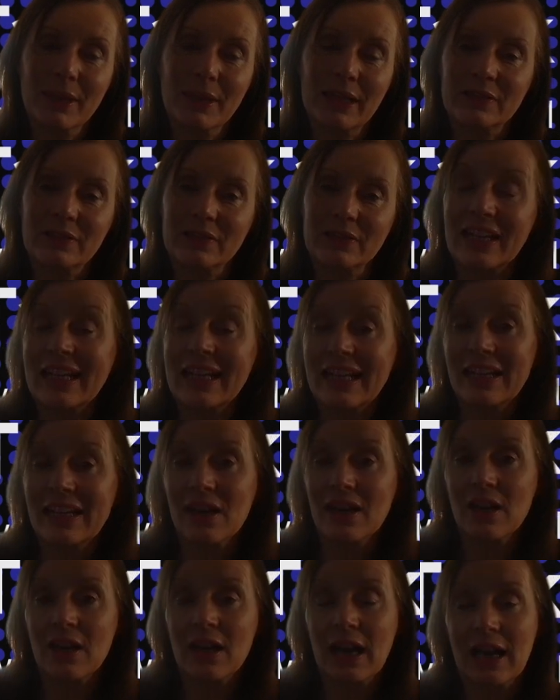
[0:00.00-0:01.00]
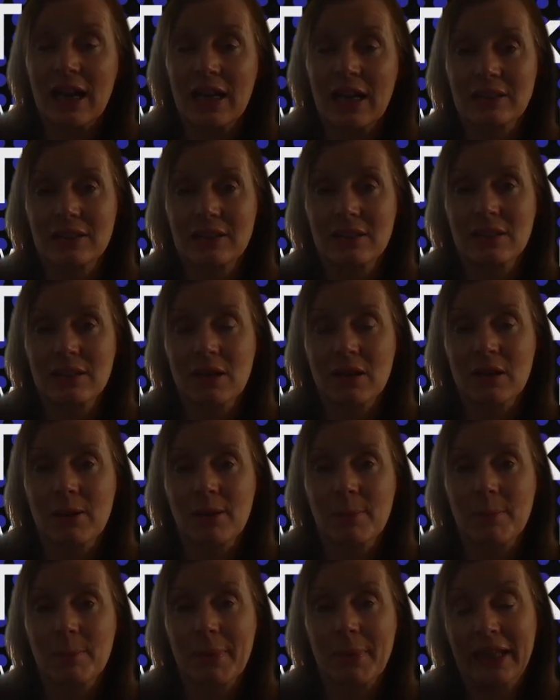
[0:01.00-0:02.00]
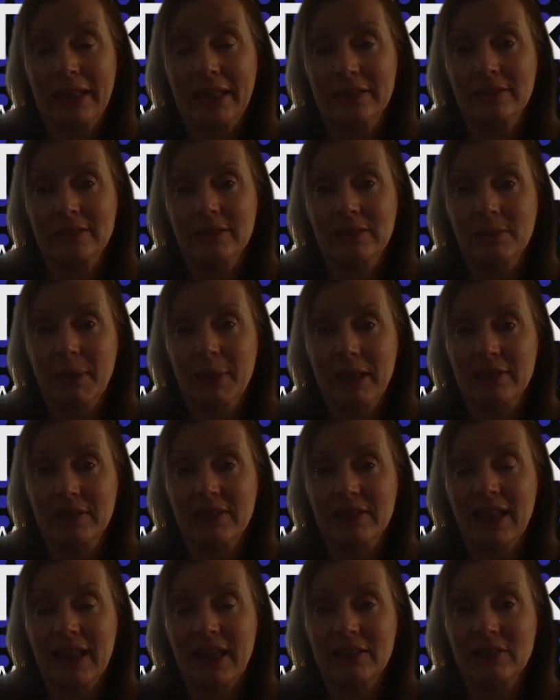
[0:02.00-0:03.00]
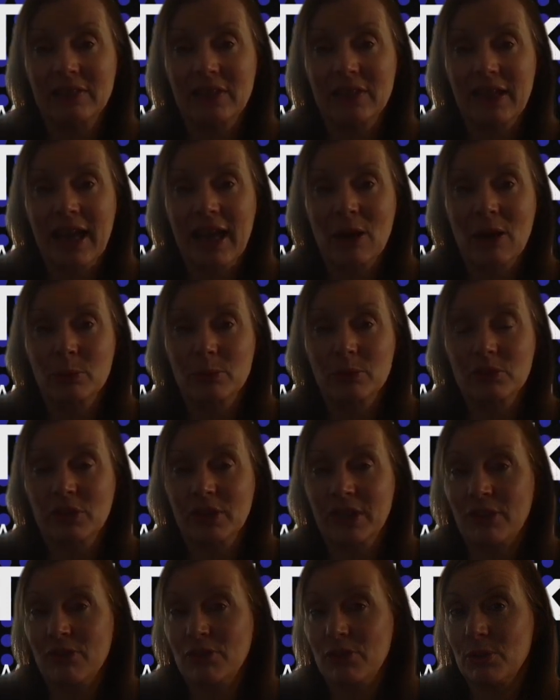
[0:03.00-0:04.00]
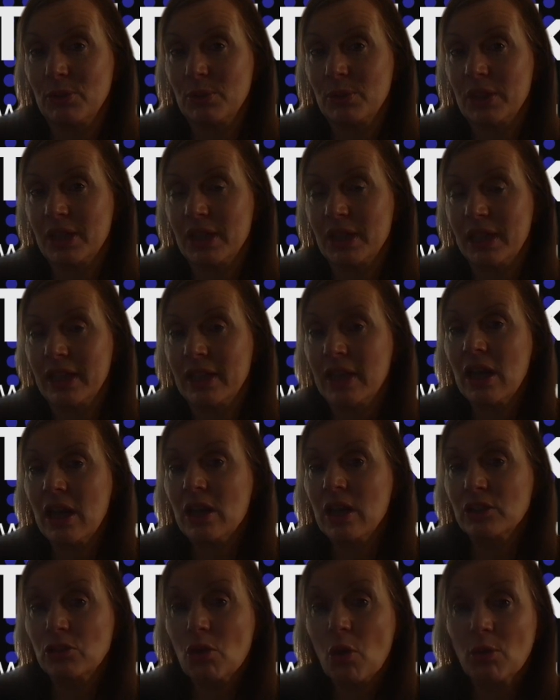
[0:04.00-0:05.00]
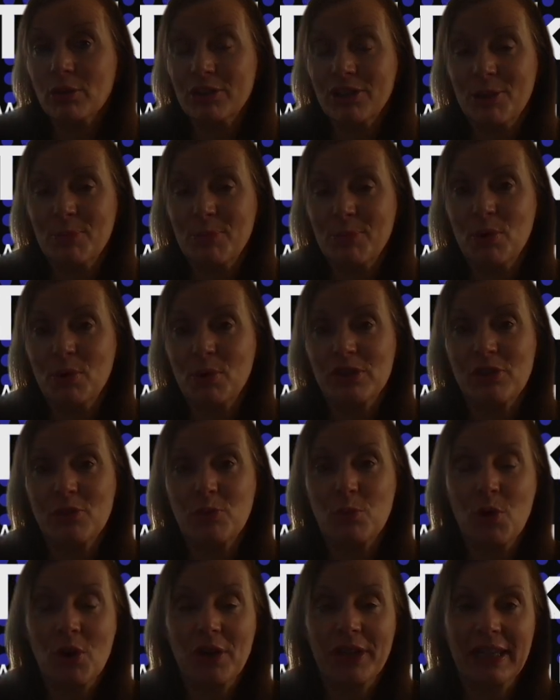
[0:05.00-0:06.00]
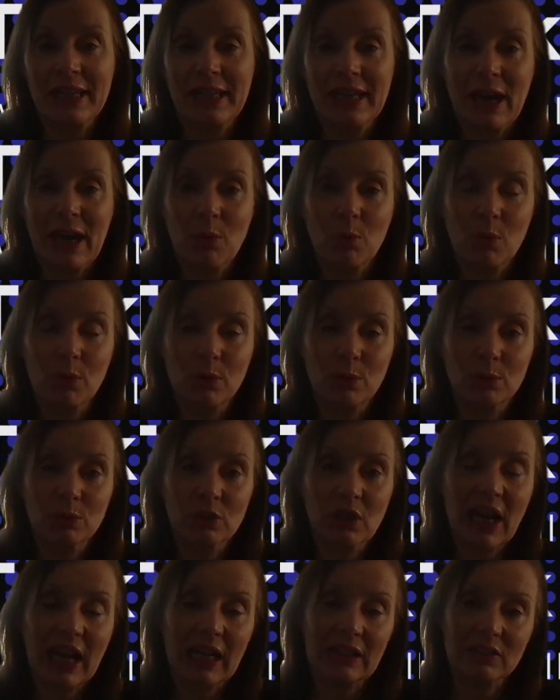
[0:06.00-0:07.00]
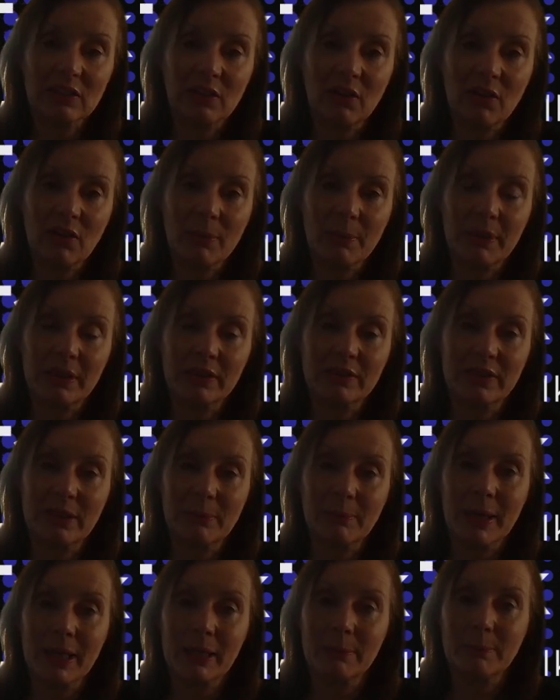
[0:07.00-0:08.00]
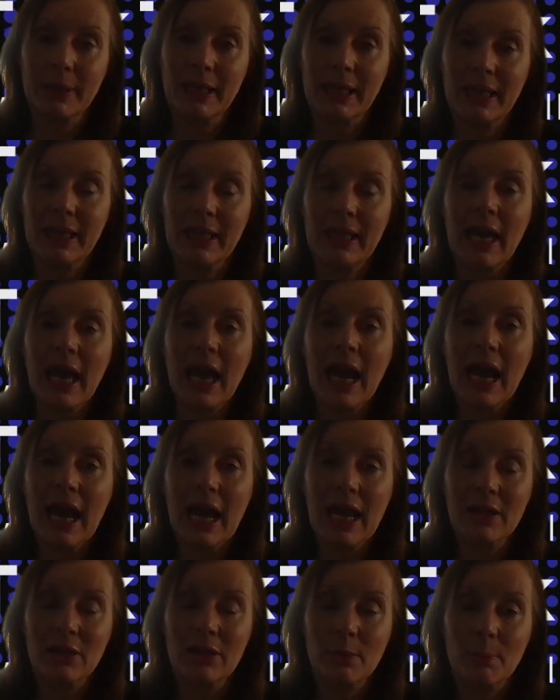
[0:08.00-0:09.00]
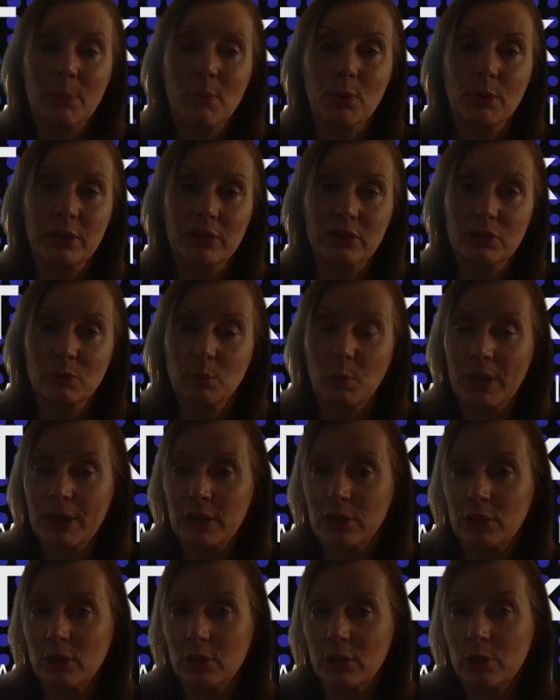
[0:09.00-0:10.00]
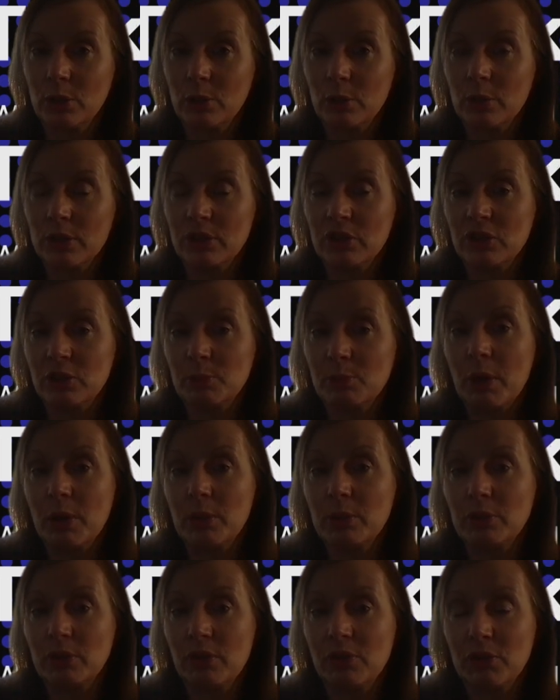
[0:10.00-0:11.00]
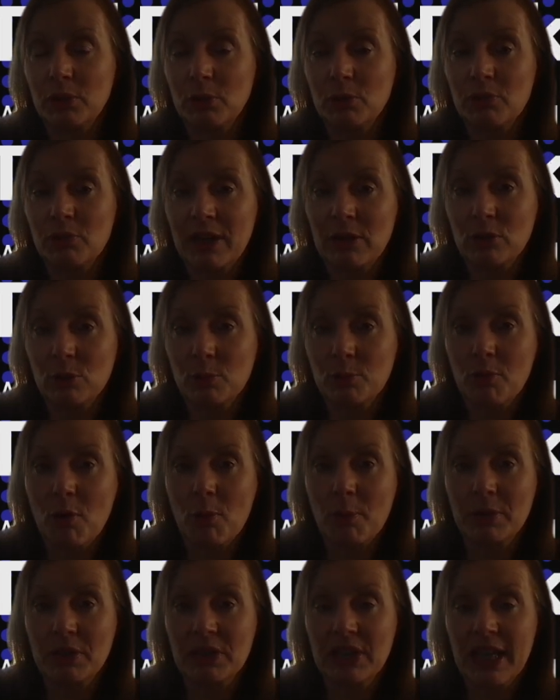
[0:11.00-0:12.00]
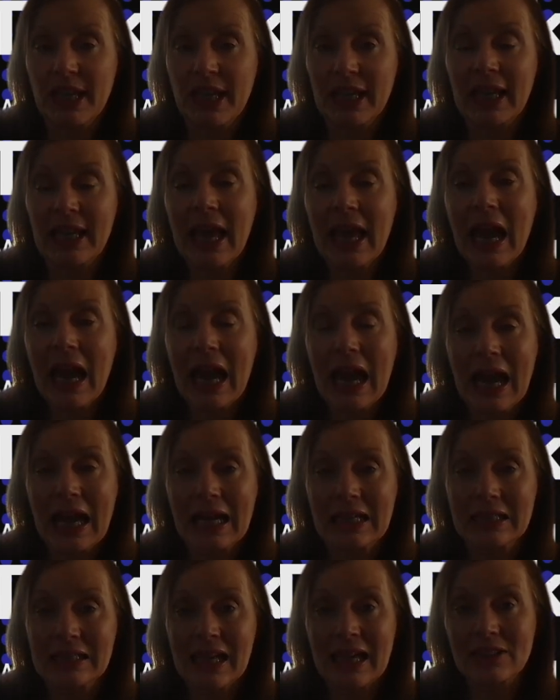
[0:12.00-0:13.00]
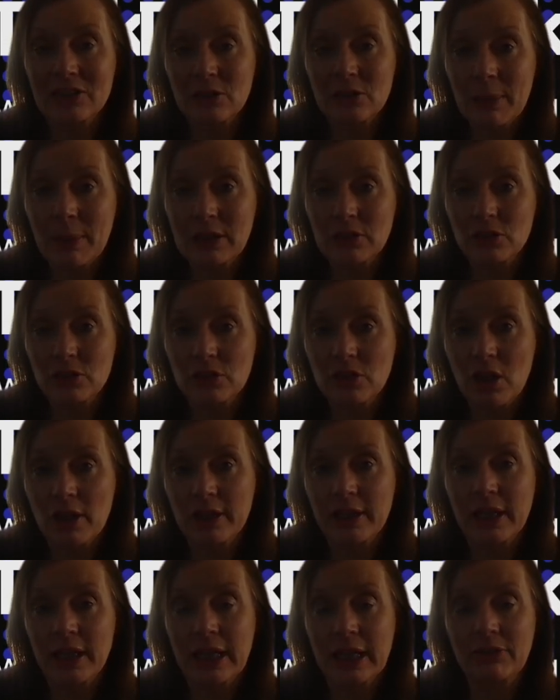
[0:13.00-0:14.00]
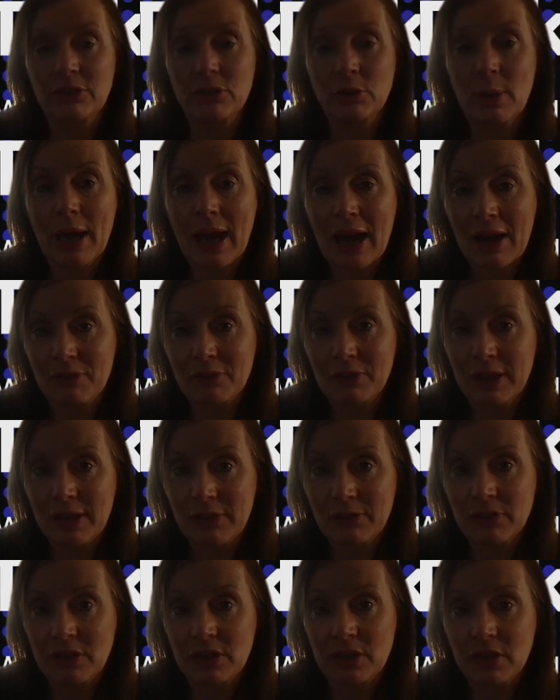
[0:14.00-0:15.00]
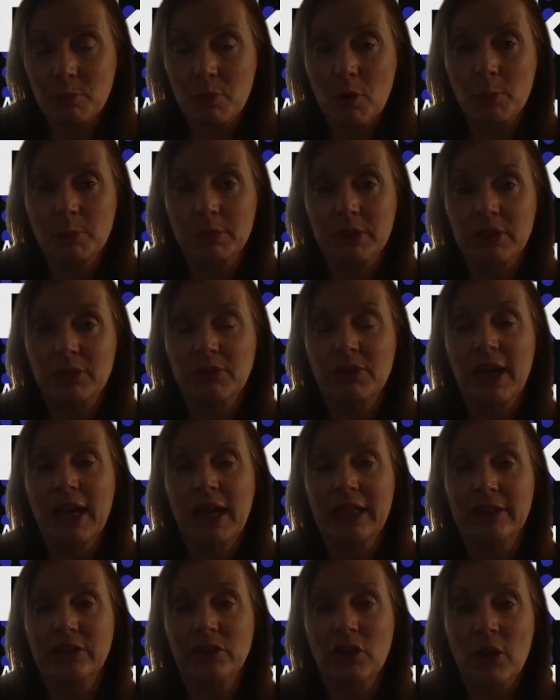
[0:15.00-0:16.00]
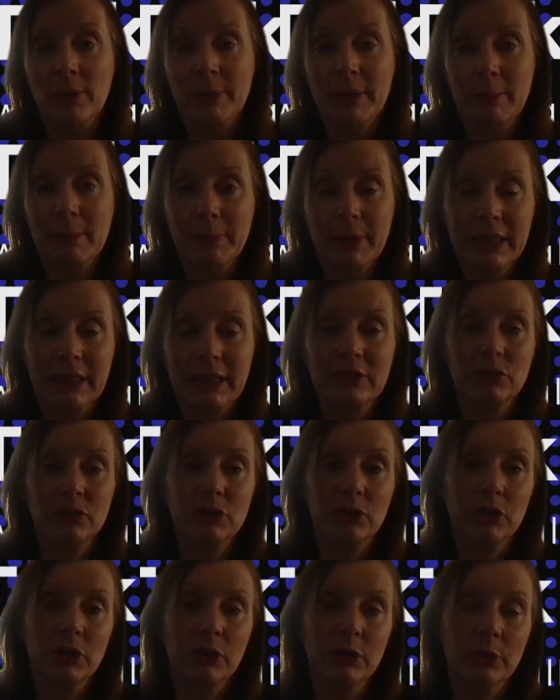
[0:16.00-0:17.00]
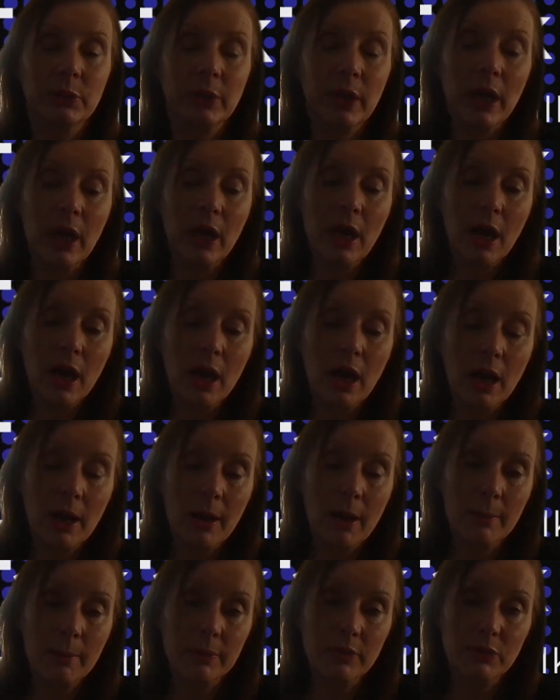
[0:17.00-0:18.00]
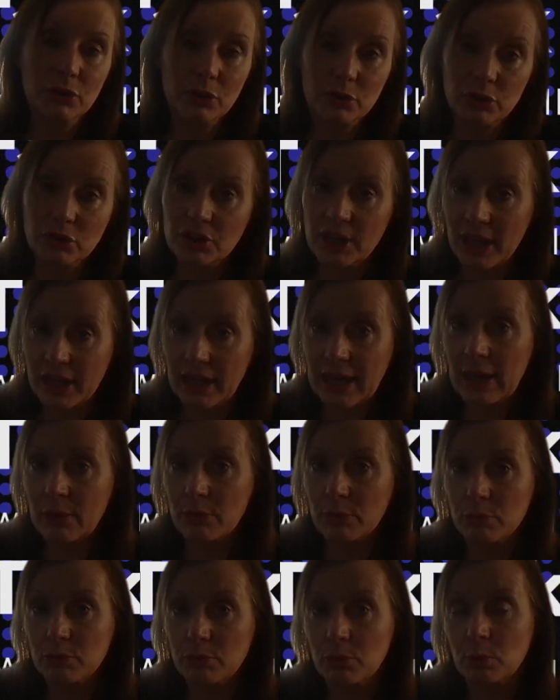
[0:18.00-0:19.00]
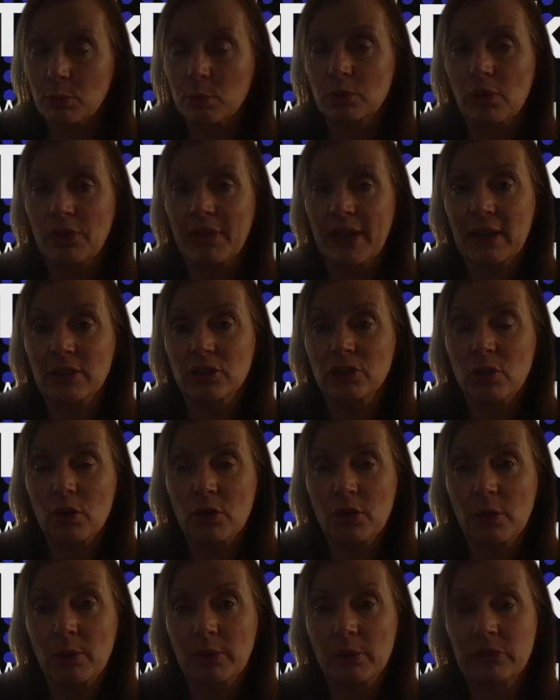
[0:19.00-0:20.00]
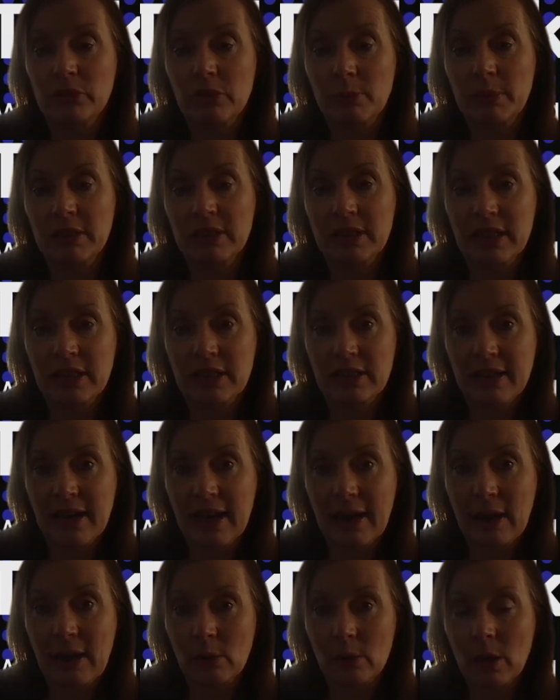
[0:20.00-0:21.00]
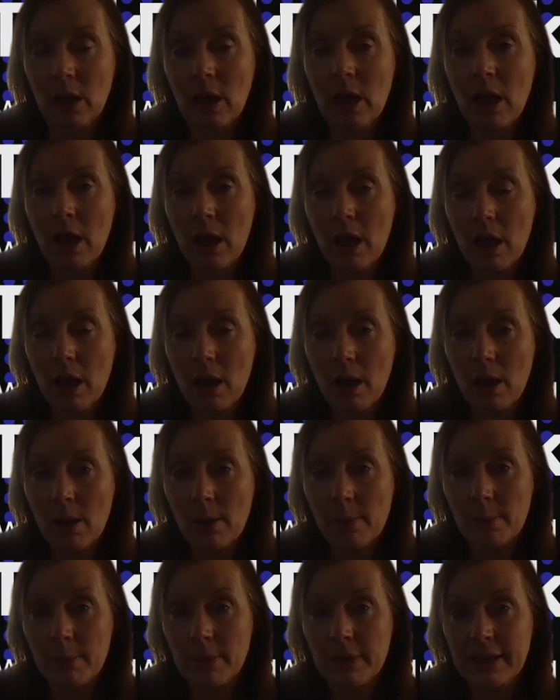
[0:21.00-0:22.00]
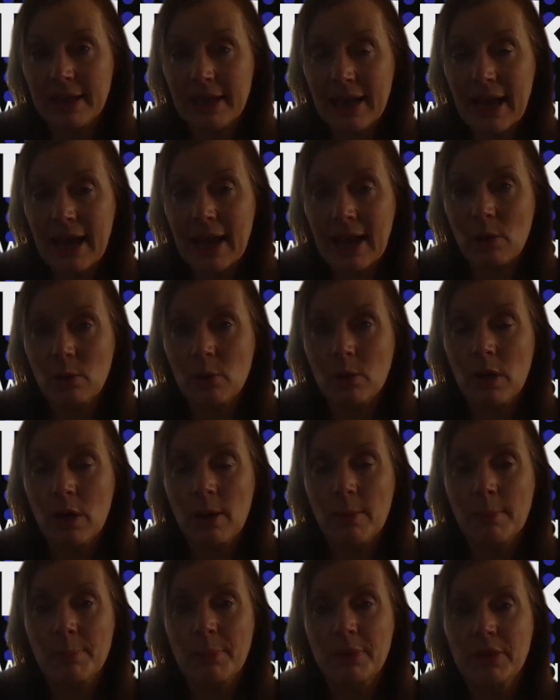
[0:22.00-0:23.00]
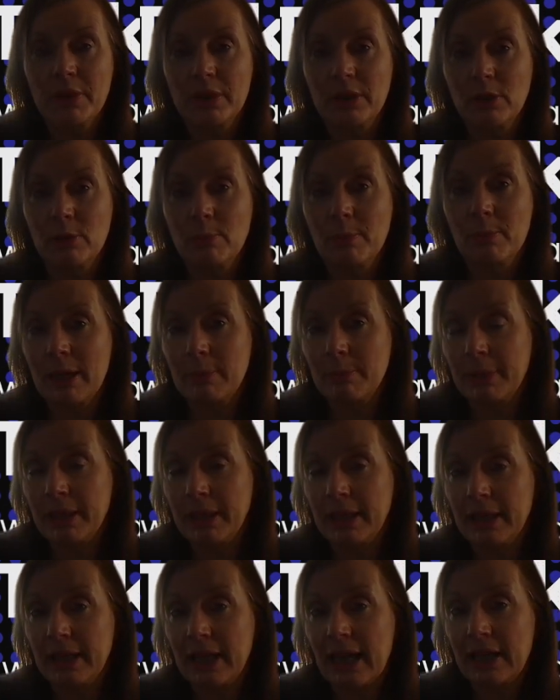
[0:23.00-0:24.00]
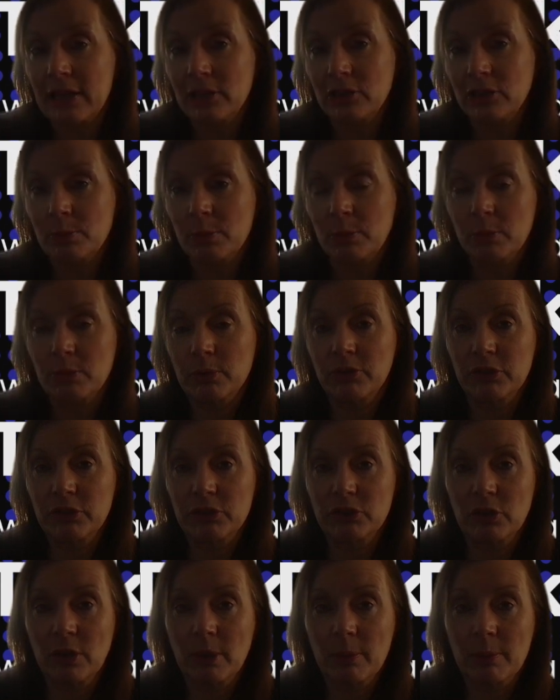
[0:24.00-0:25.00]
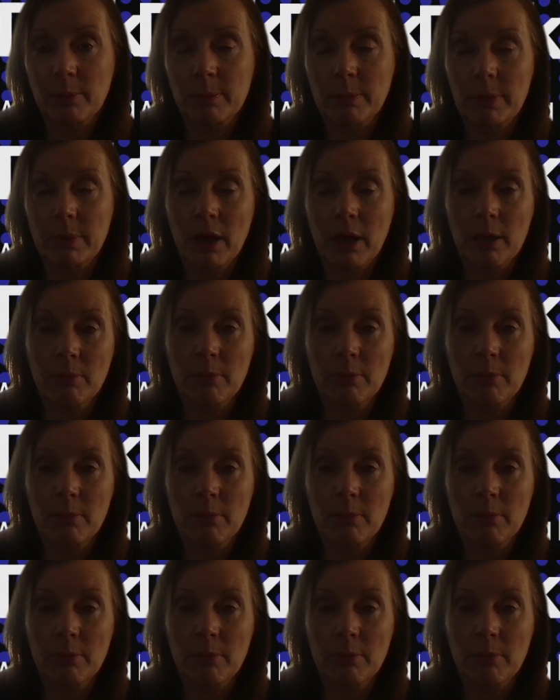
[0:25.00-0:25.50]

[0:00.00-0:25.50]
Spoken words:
is clear and makes sense and helps to give you the starting point of working out what your tax liability may be at the point when you dispose of your rental property. And as I mentioned earlier, if you have lived in the property for any time, then please do just check out the rules on that. I shan't go into them in detail now, but you may be eligible for some